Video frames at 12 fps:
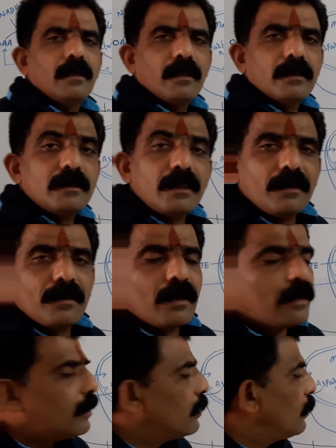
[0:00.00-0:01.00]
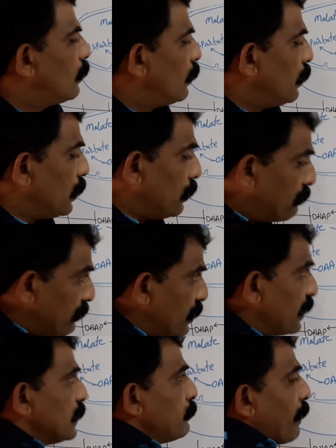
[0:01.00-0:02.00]
See, if it
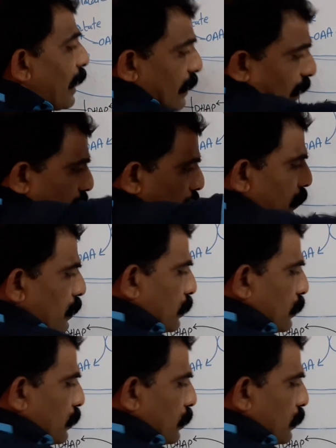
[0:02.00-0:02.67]
is malate aspartate